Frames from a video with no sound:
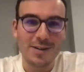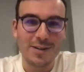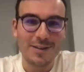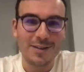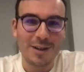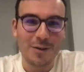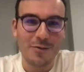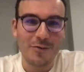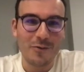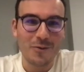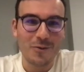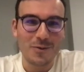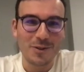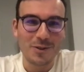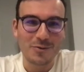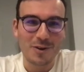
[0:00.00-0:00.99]
in some
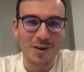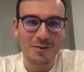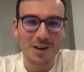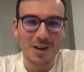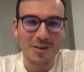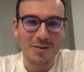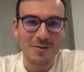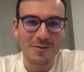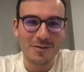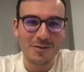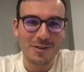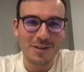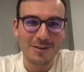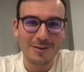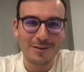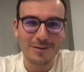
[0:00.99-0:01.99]
form is around kind of
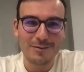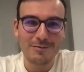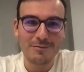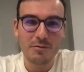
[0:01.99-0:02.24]
this